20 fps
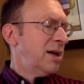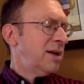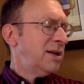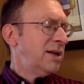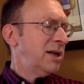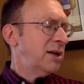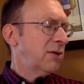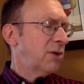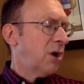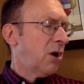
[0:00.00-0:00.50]

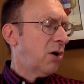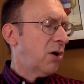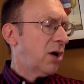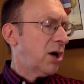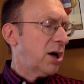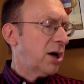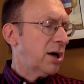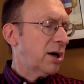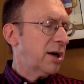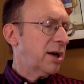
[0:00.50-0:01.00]
Nero
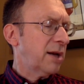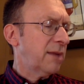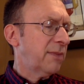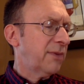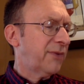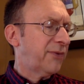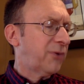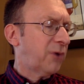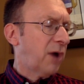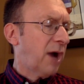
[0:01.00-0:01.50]
heard him
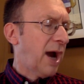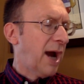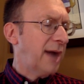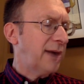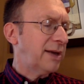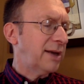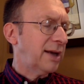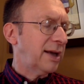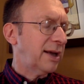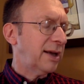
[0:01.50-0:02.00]
before I
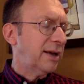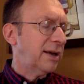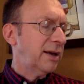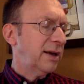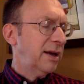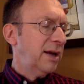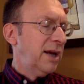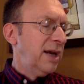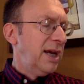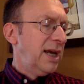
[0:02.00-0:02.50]
did.
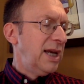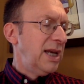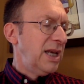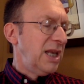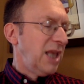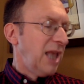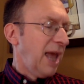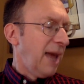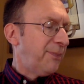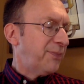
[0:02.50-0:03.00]
He
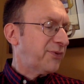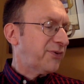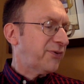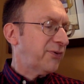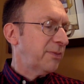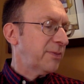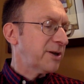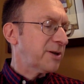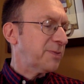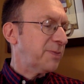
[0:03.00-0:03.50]
leapt
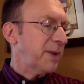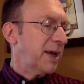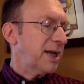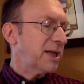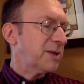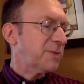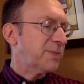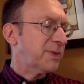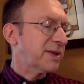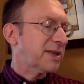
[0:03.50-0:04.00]
from his
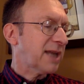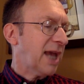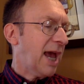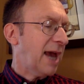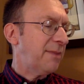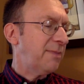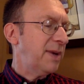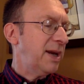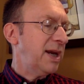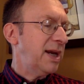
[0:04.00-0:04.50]
place
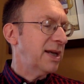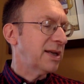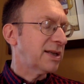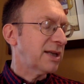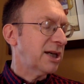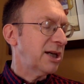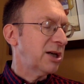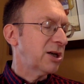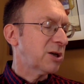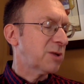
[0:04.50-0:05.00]
beside me, his
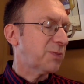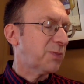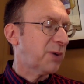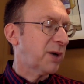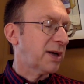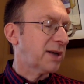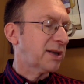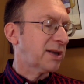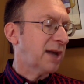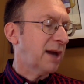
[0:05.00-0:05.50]
ears
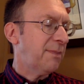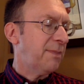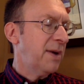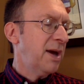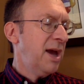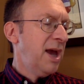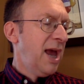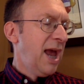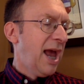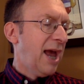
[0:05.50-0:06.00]
pricked up,
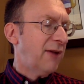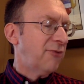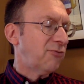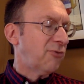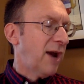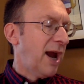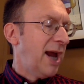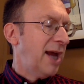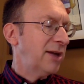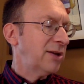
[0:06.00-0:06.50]
and
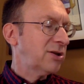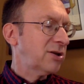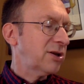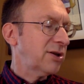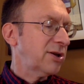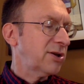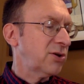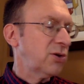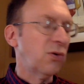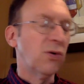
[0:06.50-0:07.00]
ran to
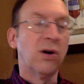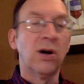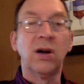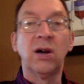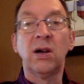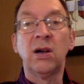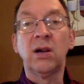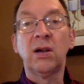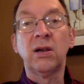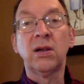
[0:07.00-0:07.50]
the door
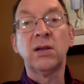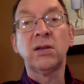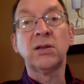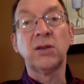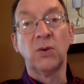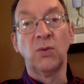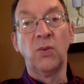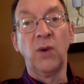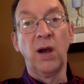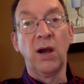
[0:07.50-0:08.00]

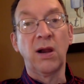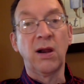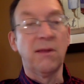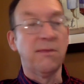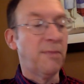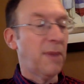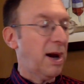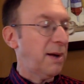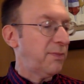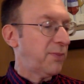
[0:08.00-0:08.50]
to
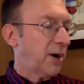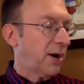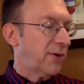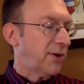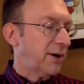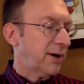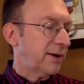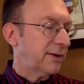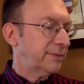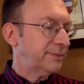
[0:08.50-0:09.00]
welcome my brother.